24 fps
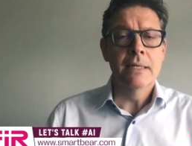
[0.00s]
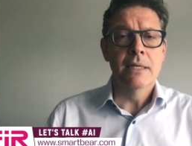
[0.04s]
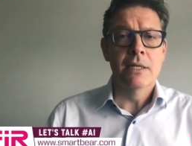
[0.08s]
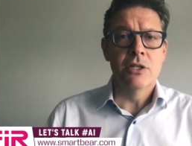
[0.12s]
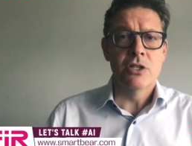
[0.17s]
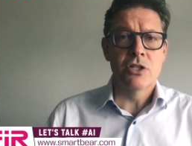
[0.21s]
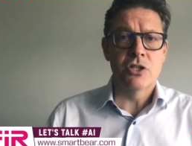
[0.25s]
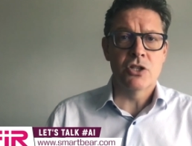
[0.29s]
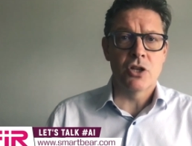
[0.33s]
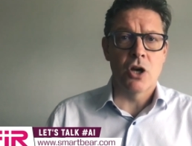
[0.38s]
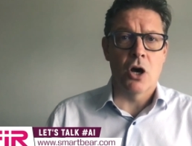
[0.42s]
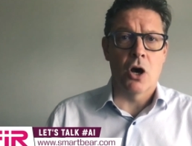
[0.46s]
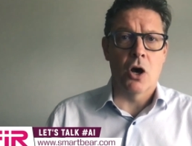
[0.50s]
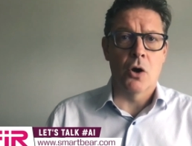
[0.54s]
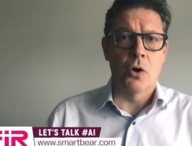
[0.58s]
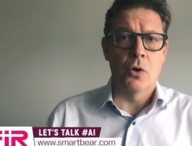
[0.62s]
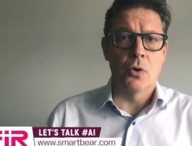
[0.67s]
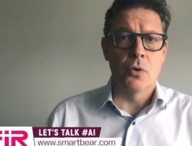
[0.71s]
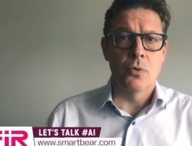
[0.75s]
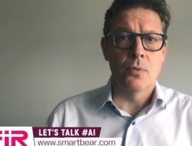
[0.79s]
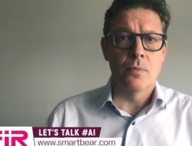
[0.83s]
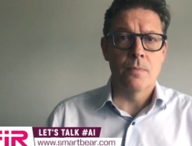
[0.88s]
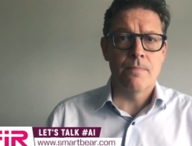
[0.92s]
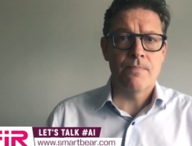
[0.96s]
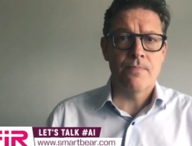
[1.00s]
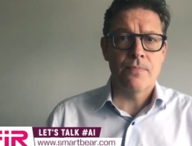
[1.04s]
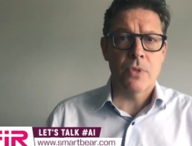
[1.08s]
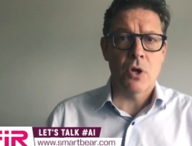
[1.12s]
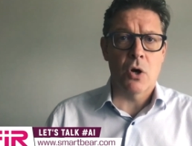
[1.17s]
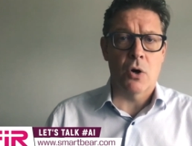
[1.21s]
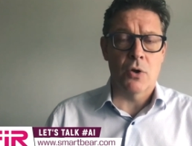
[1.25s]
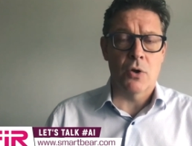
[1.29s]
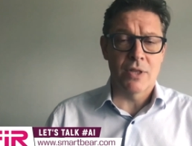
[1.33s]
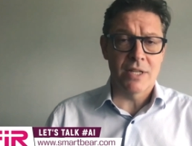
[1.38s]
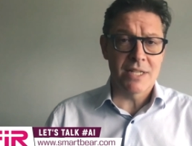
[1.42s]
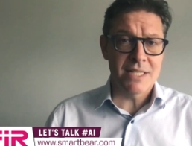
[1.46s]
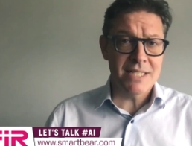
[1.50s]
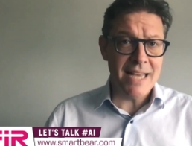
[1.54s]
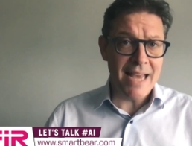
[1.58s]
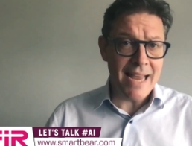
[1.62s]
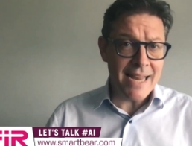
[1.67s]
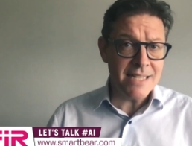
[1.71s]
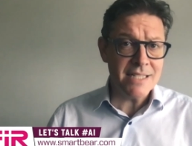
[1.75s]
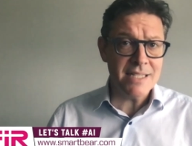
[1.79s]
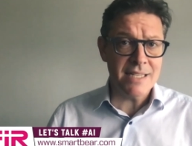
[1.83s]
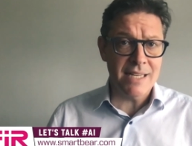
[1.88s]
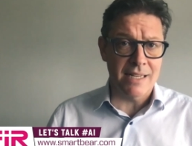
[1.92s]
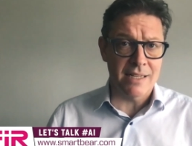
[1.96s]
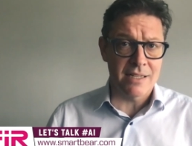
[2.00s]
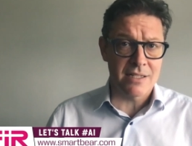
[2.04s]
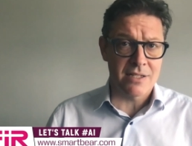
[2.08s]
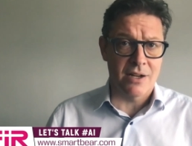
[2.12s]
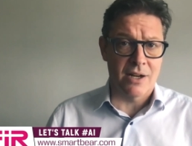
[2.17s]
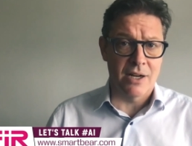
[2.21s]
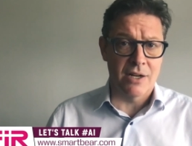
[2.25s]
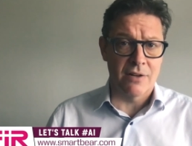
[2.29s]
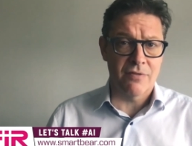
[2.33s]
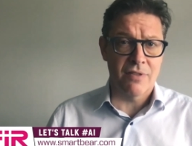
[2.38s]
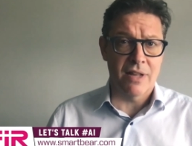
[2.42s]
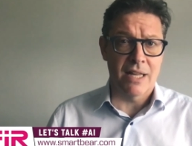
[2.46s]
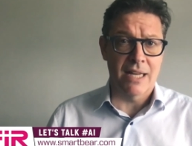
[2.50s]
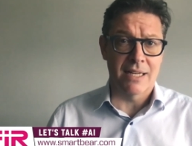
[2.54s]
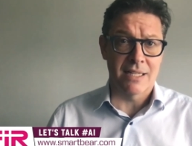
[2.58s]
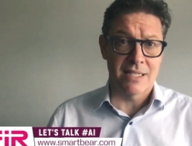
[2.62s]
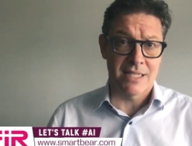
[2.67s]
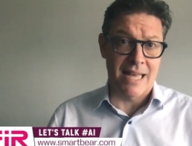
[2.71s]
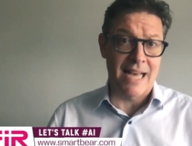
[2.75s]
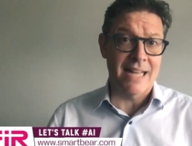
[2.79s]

So on the testing side of things,